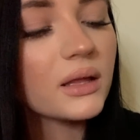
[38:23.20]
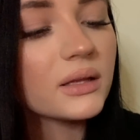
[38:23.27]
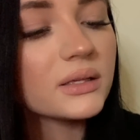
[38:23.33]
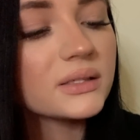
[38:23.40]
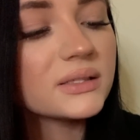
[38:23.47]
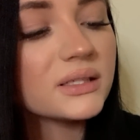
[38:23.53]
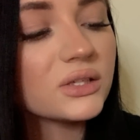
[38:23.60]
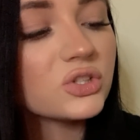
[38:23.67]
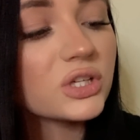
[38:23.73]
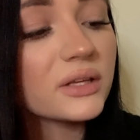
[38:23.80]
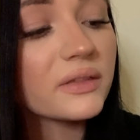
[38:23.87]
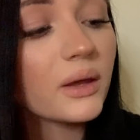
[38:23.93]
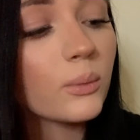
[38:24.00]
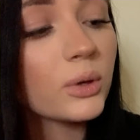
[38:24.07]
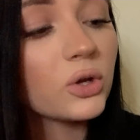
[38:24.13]
stitching
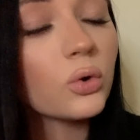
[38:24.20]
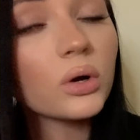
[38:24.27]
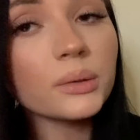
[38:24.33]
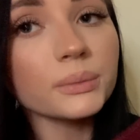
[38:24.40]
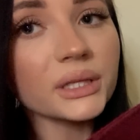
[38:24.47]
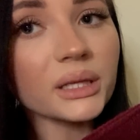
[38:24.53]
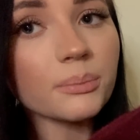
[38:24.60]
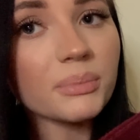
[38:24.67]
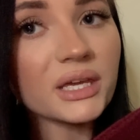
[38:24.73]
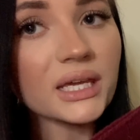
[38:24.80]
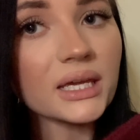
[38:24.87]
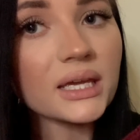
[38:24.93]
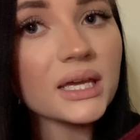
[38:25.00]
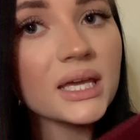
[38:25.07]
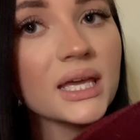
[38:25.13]
that would normally
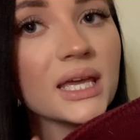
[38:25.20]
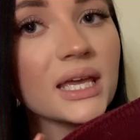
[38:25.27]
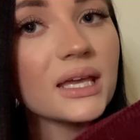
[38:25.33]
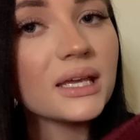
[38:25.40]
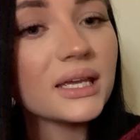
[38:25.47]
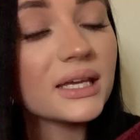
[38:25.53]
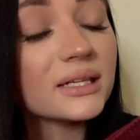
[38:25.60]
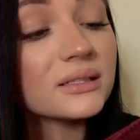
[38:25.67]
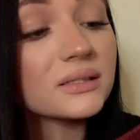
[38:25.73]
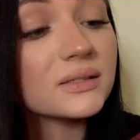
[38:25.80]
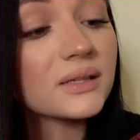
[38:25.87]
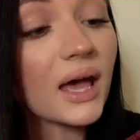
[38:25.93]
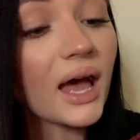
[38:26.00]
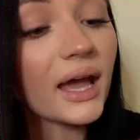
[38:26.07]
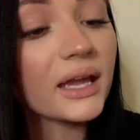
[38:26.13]
be
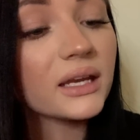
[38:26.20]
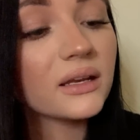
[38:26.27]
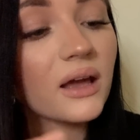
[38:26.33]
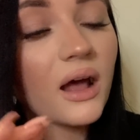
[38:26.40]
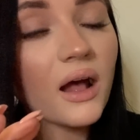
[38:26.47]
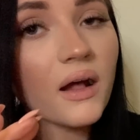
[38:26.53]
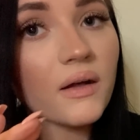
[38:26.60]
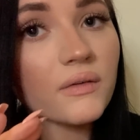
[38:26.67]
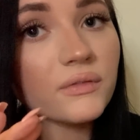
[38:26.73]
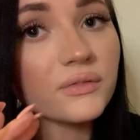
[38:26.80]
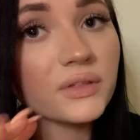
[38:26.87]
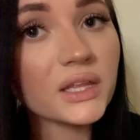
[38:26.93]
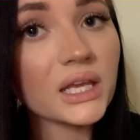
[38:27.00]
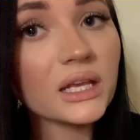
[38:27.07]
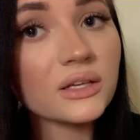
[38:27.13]
inside
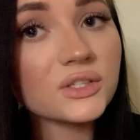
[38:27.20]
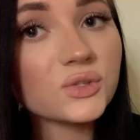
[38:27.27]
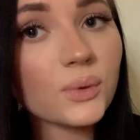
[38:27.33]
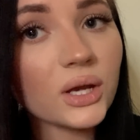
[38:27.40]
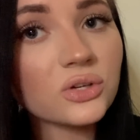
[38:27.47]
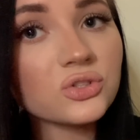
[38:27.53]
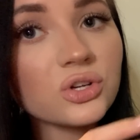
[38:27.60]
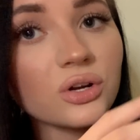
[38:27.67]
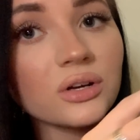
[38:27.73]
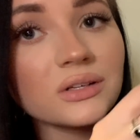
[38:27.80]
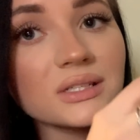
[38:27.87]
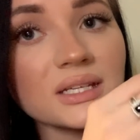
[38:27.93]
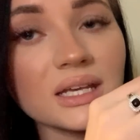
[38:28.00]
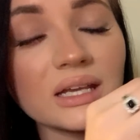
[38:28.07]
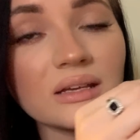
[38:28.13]
of the
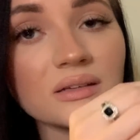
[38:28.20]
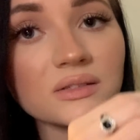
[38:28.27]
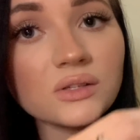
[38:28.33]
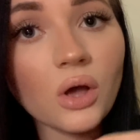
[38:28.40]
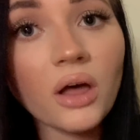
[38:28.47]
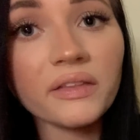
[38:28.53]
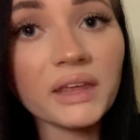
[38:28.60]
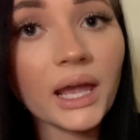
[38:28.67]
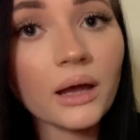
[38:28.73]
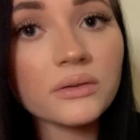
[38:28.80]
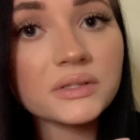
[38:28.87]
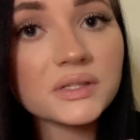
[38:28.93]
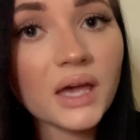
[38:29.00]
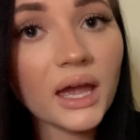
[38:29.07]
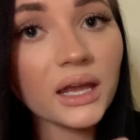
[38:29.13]
sweatshirt is on the
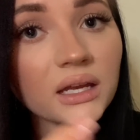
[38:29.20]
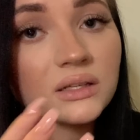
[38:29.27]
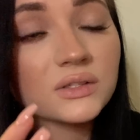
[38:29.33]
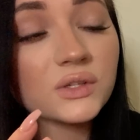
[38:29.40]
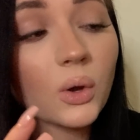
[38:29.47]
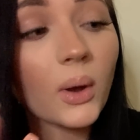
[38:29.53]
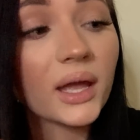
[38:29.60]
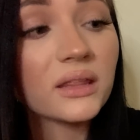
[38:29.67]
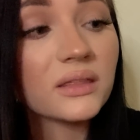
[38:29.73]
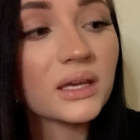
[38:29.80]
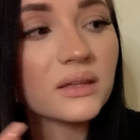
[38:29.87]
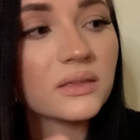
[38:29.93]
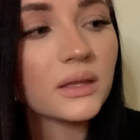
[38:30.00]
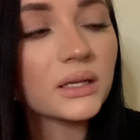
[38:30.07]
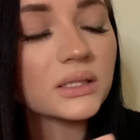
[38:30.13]
outside, so I
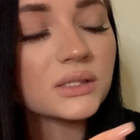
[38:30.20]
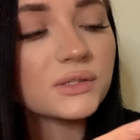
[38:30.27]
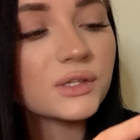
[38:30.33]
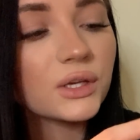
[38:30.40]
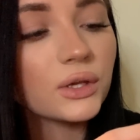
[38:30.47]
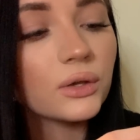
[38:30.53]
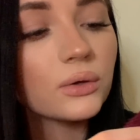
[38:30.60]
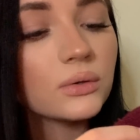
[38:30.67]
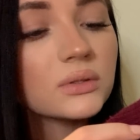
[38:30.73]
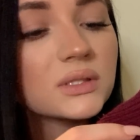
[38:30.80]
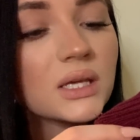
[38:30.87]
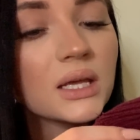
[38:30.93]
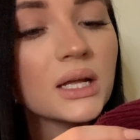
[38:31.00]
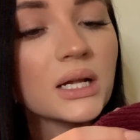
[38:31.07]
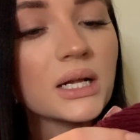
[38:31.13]
think that it's
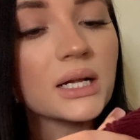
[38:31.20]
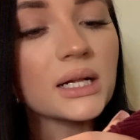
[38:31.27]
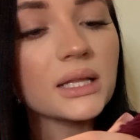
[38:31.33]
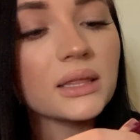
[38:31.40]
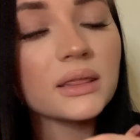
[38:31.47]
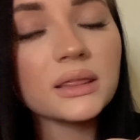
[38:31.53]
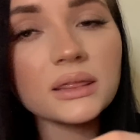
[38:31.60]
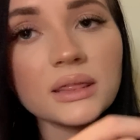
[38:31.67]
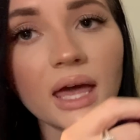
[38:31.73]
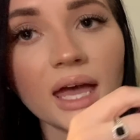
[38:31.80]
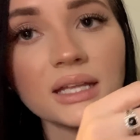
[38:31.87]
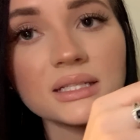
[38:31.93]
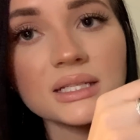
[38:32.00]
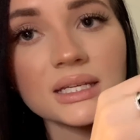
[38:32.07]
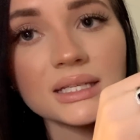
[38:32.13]
cute,
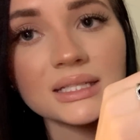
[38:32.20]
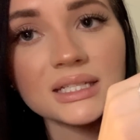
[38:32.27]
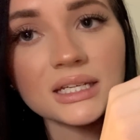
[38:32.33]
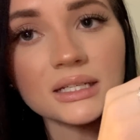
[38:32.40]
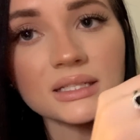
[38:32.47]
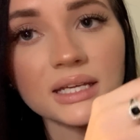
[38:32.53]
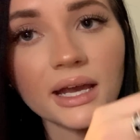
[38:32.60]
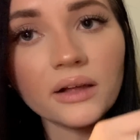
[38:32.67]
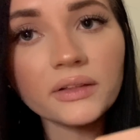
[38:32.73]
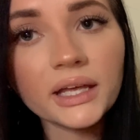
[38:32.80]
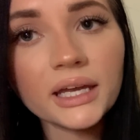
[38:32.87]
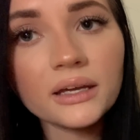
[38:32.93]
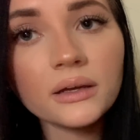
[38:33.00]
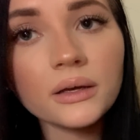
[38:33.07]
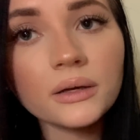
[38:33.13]
that detailing.